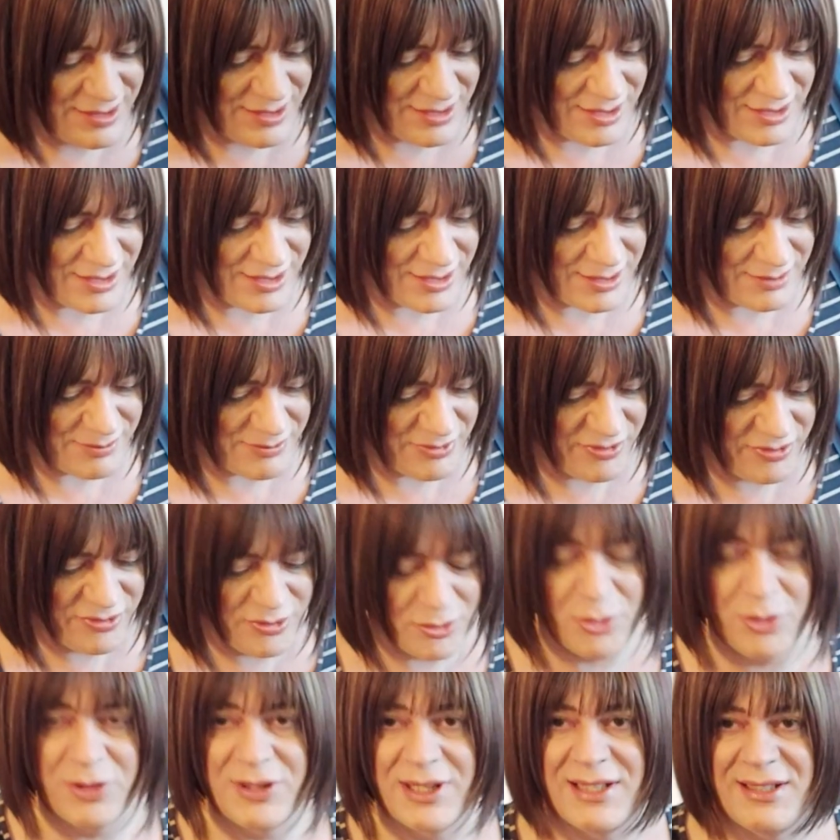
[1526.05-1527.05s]

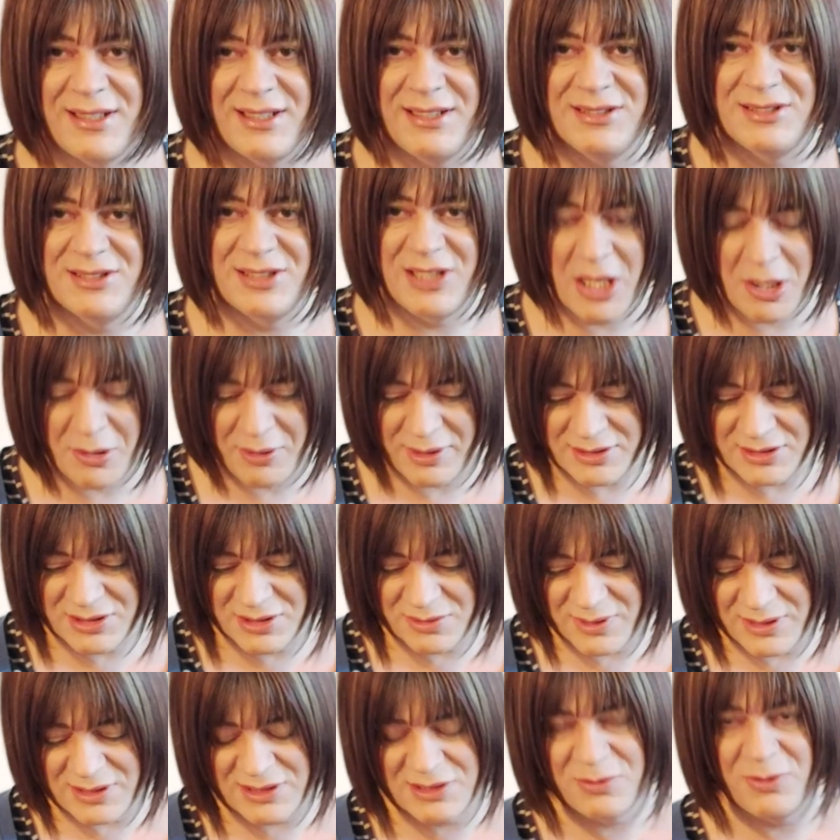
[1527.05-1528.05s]
thought that needs to go
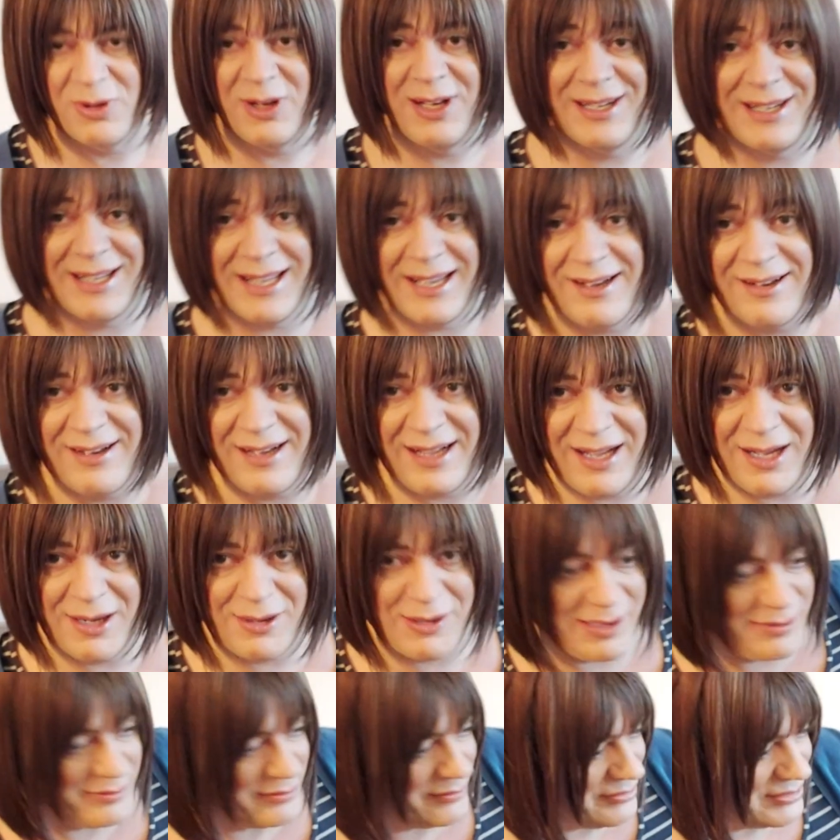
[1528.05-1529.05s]
into it to work out how
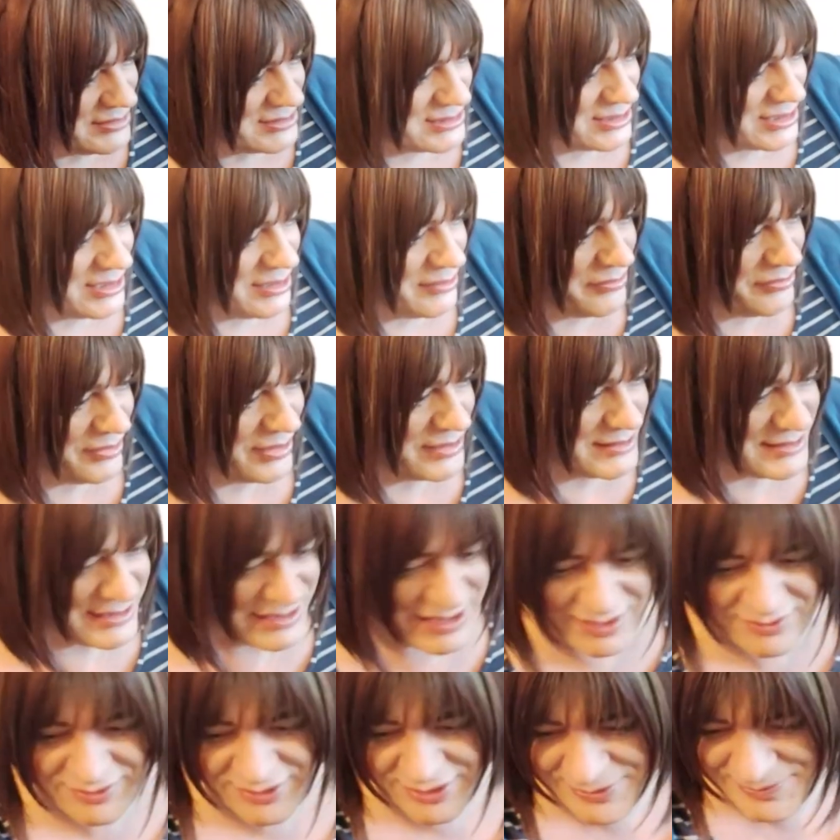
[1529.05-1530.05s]
everything's going to fit
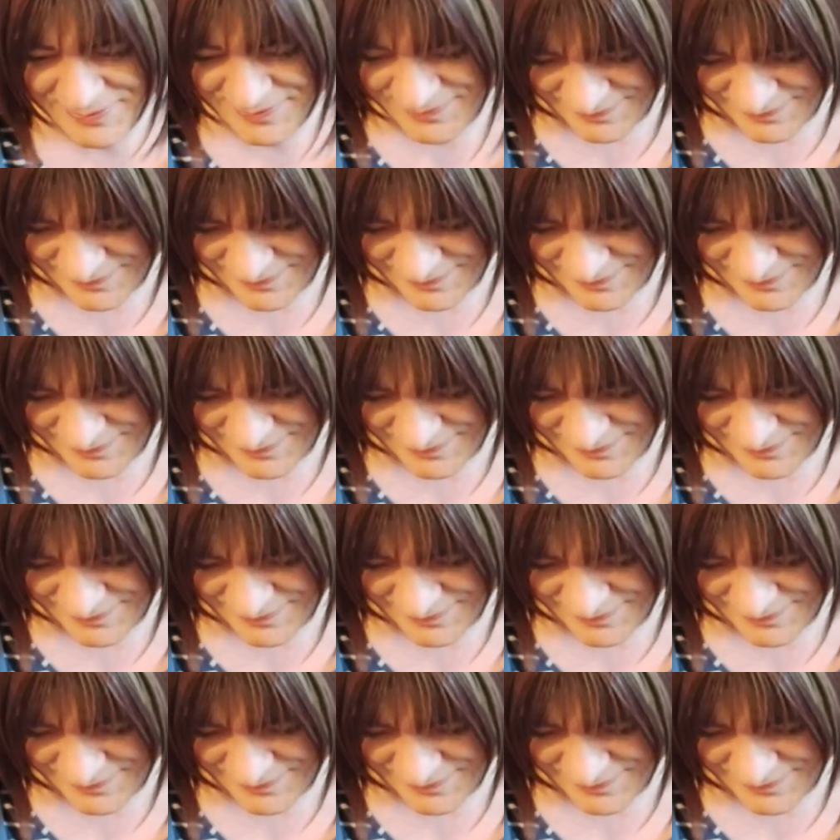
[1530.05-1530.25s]
together.